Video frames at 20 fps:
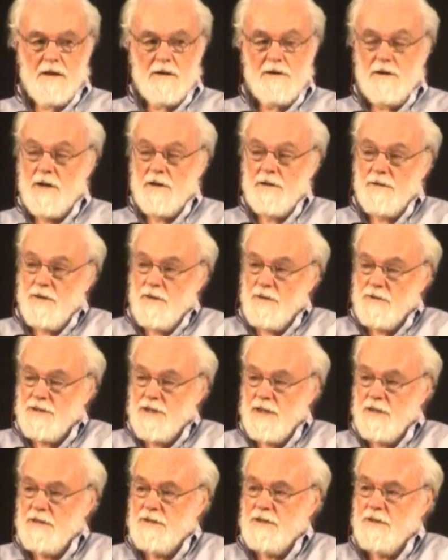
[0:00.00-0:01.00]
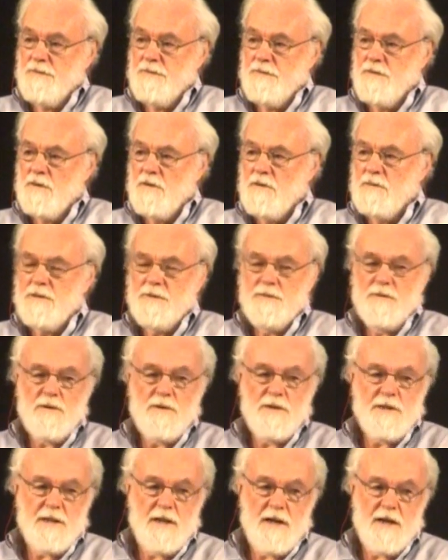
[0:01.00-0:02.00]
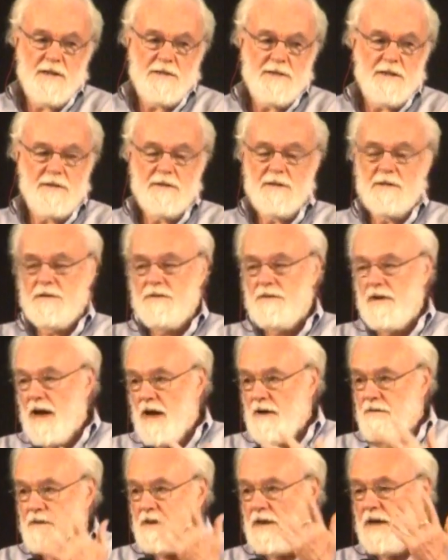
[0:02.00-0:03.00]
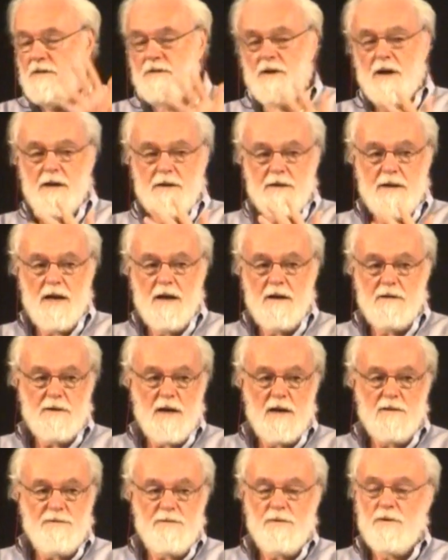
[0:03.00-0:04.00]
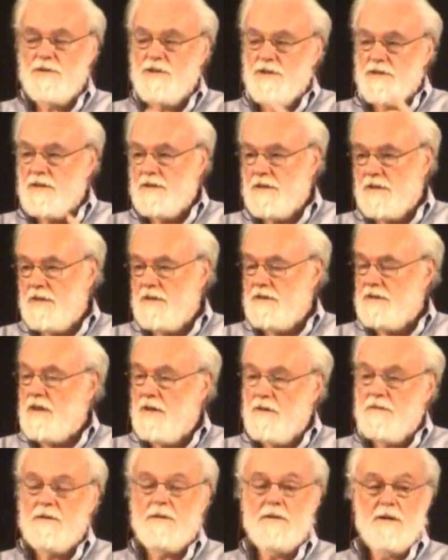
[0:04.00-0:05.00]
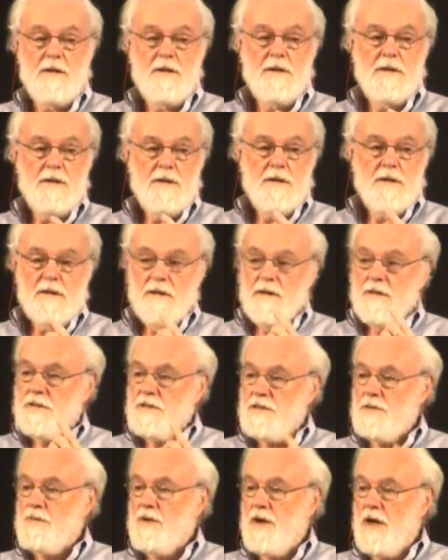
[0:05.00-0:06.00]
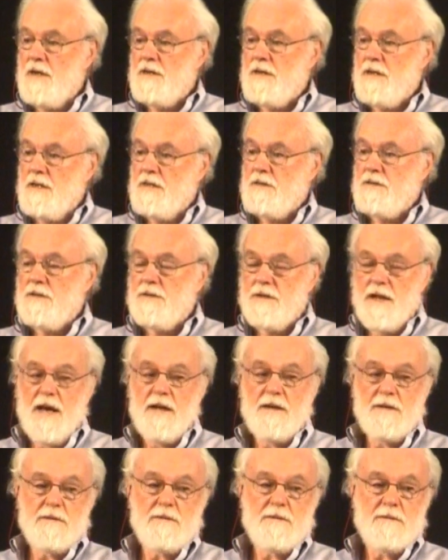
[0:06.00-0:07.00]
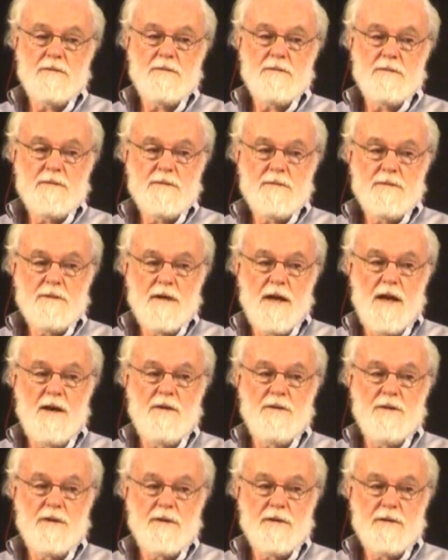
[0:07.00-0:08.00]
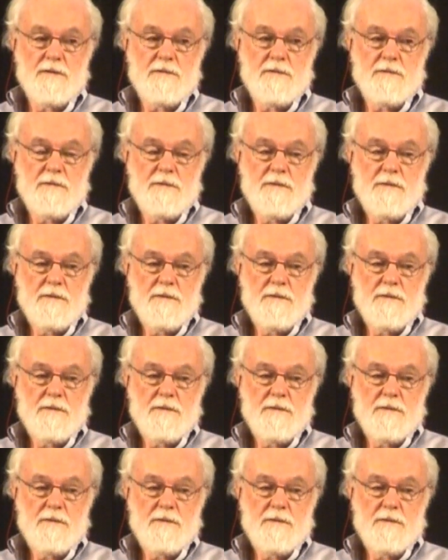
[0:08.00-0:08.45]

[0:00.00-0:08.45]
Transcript: A lot of the alternative forms of organising that are out there right now, unfortunately, don't spread into that area.